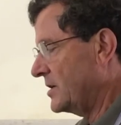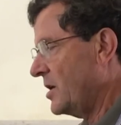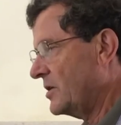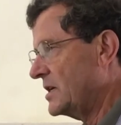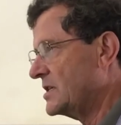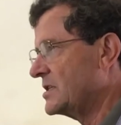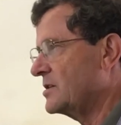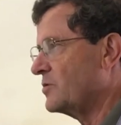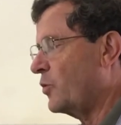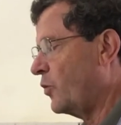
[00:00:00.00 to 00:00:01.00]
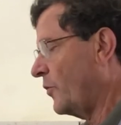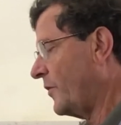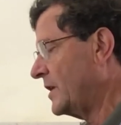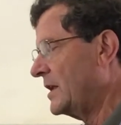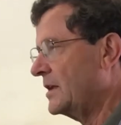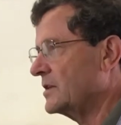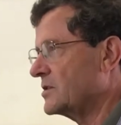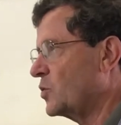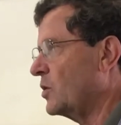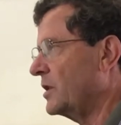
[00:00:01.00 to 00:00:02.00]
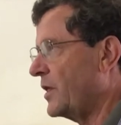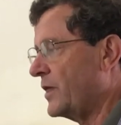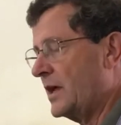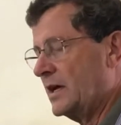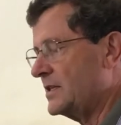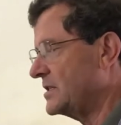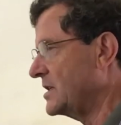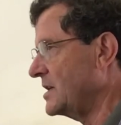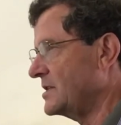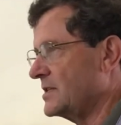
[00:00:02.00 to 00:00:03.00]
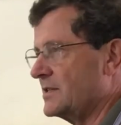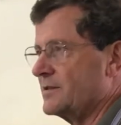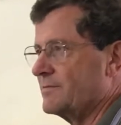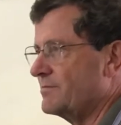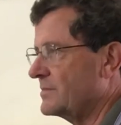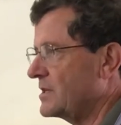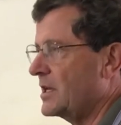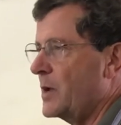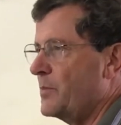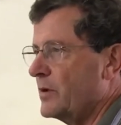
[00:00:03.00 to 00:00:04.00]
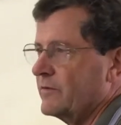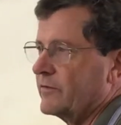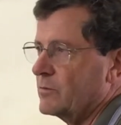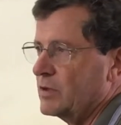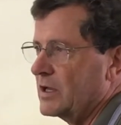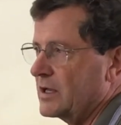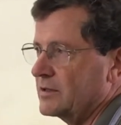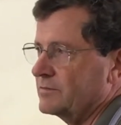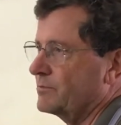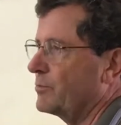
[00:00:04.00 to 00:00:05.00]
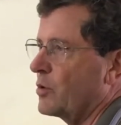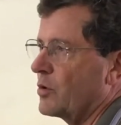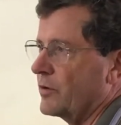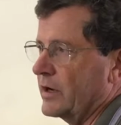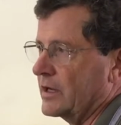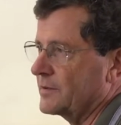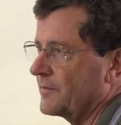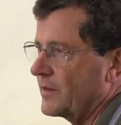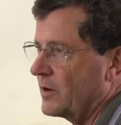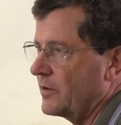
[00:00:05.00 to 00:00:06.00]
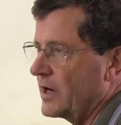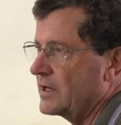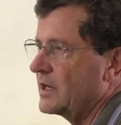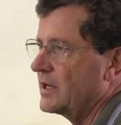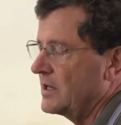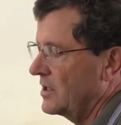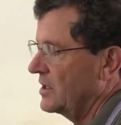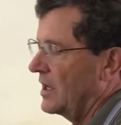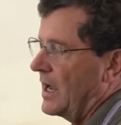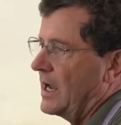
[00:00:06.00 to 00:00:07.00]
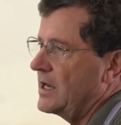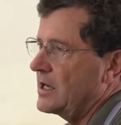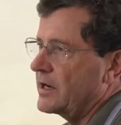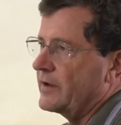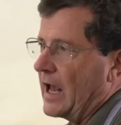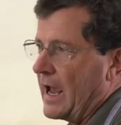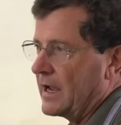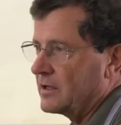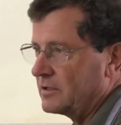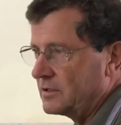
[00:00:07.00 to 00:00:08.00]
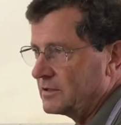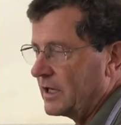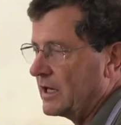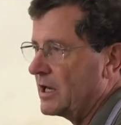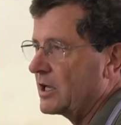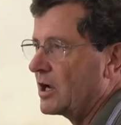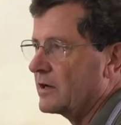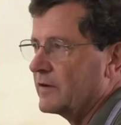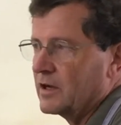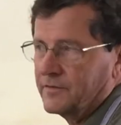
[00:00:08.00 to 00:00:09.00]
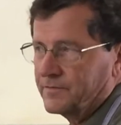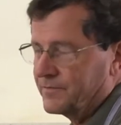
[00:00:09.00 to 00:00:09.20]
Notice this funny little swirly thing. It's just to keep it from being boring, all right? Any kind of an angle in any kind of a